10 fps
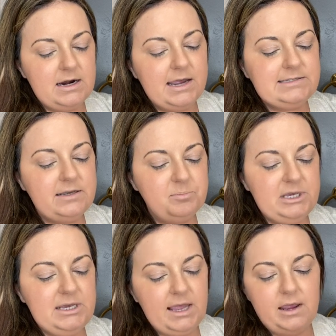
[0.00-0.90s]
I say
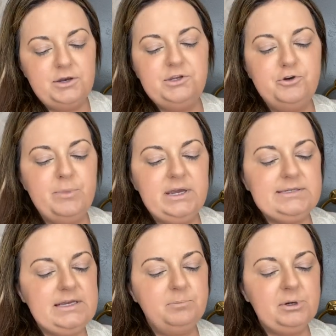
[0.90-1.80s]
pecan, you might
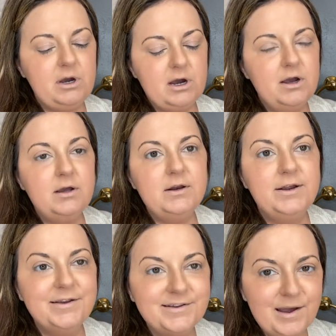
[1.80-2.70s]
say pecan.
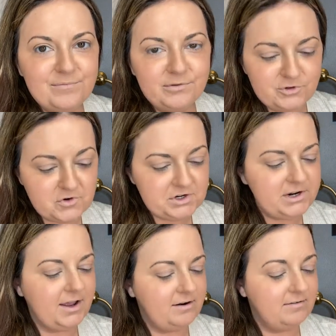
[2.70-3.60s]
I'm from
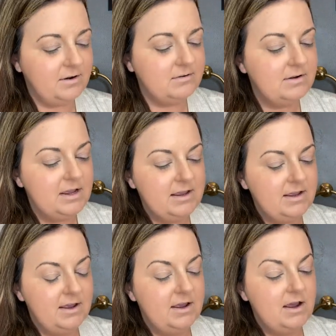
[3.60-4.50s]
Georgia, I don't
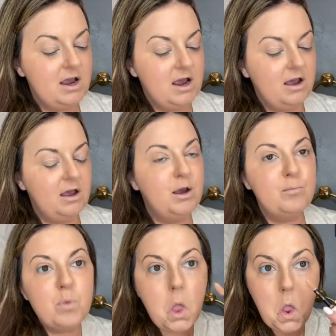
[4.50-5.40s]

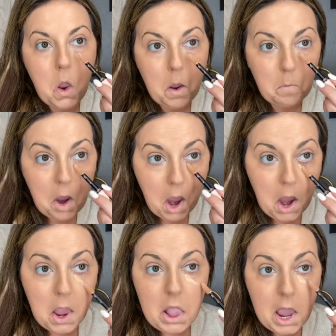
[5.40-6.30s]
know. But
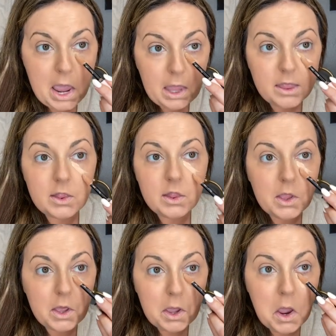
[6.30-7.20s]
I like
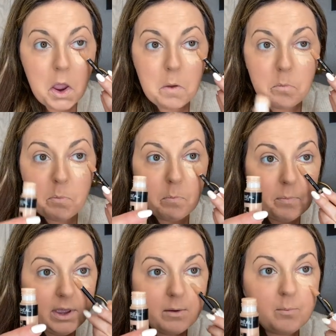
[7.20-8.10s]
the
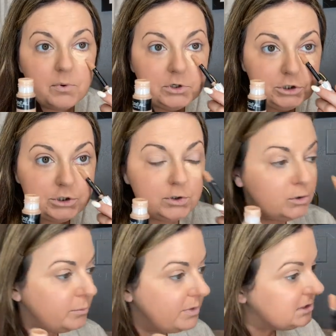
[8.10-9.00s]
big
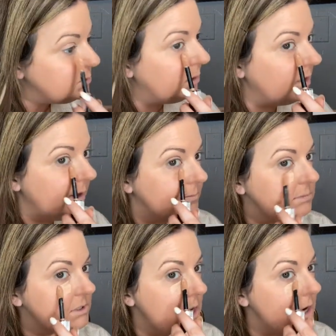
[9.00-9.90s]
tube this one
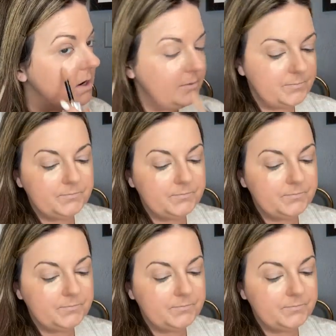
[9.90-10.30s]
comes in.